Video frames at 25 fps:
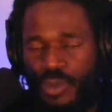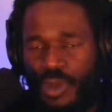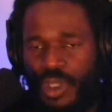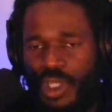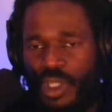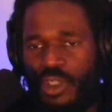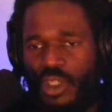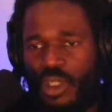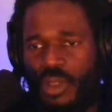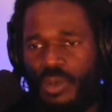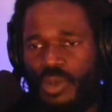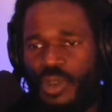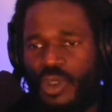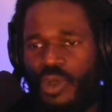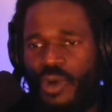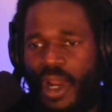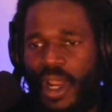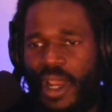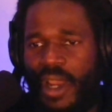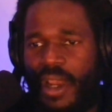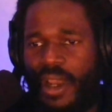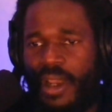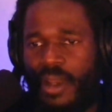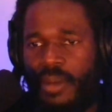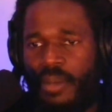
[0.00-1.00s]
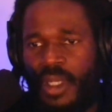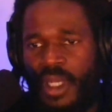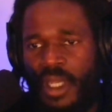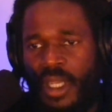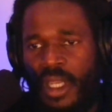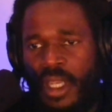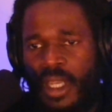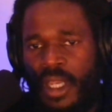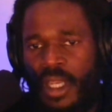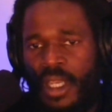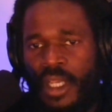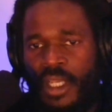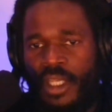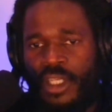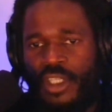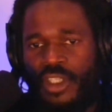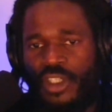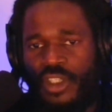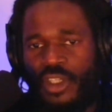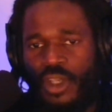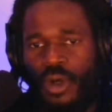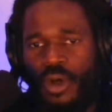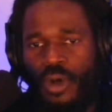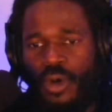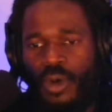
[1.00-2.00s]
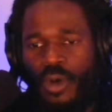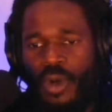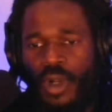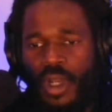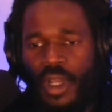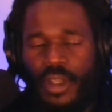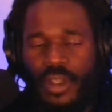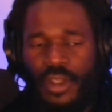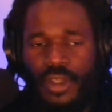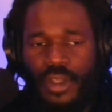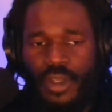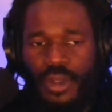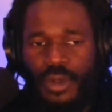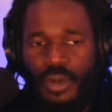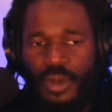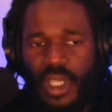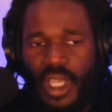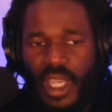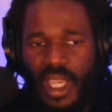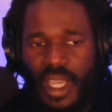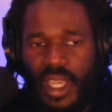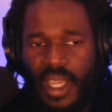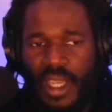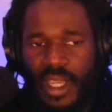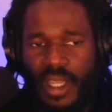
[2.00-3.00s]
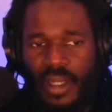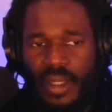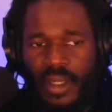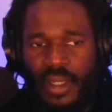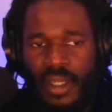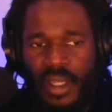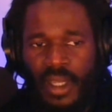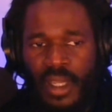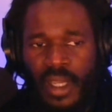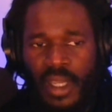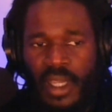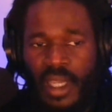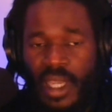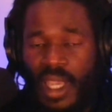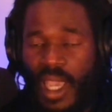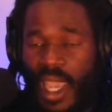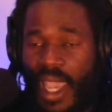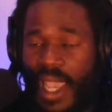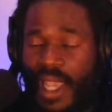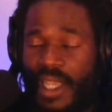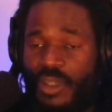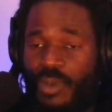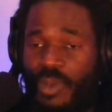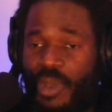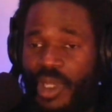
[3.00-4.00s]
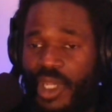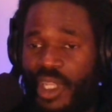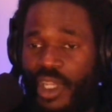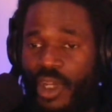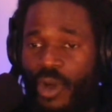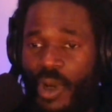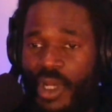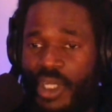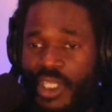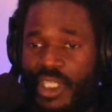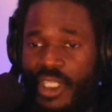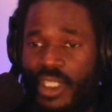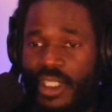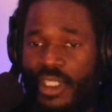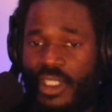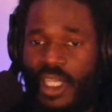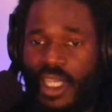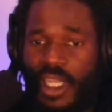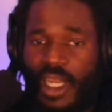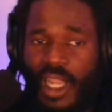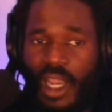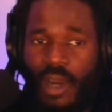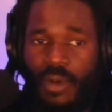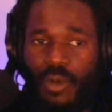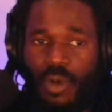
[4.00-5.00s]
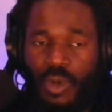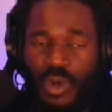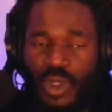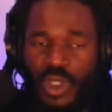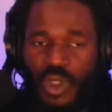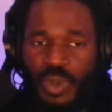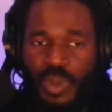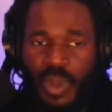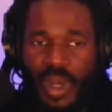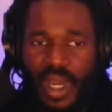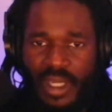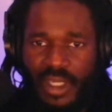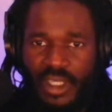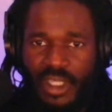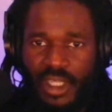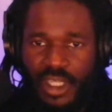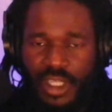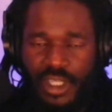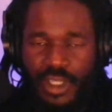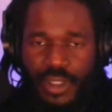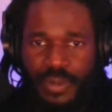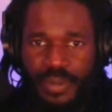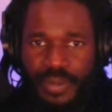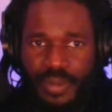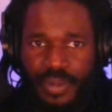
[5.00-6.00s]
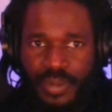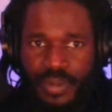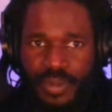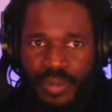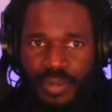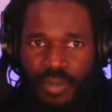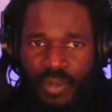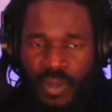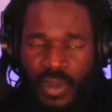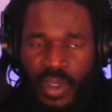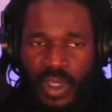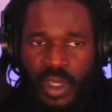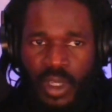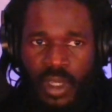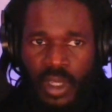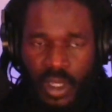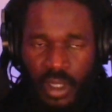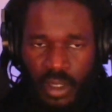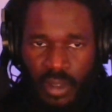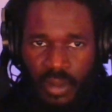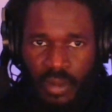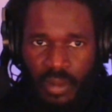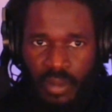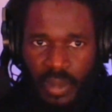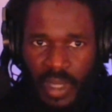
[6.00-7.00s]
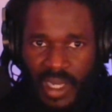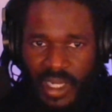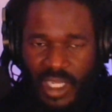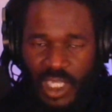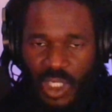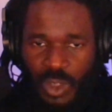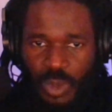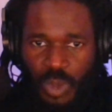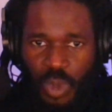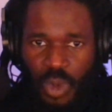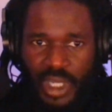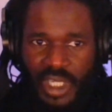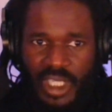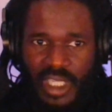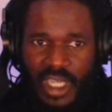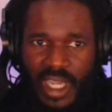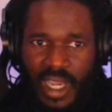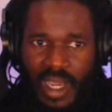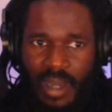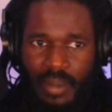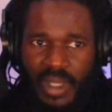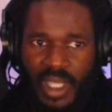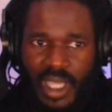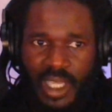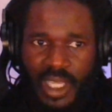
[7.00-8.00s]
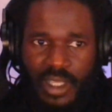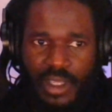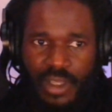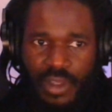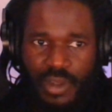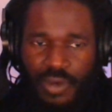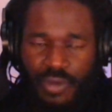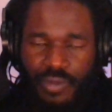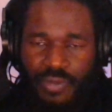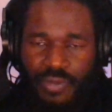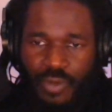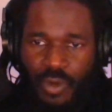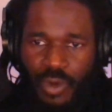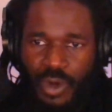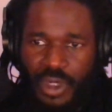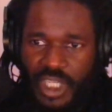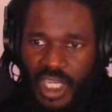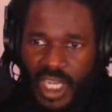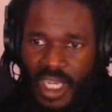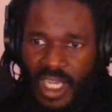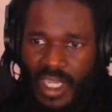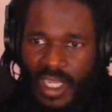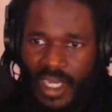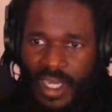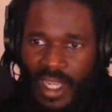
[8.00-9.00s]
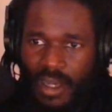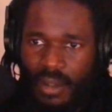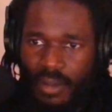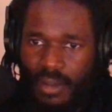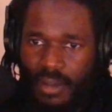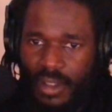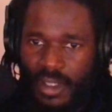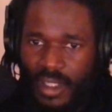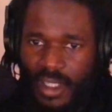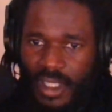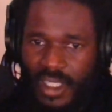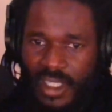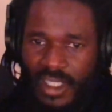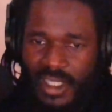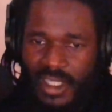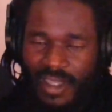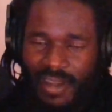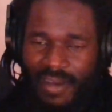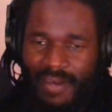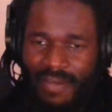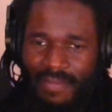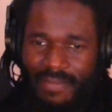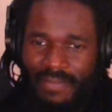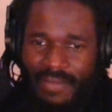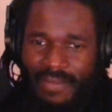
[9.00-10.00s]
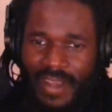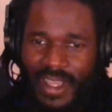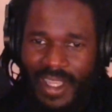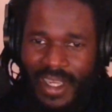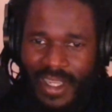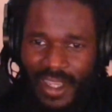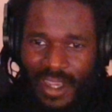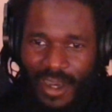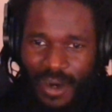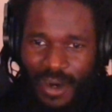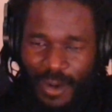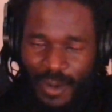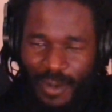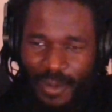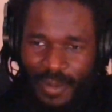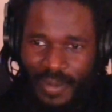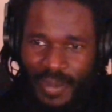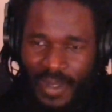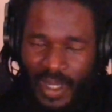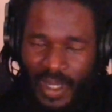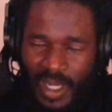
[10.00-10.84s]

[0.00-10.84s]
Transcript: when you subscribe, so you can ask me any questions and I will respond to you. At this point in time, thank you for checking out this video.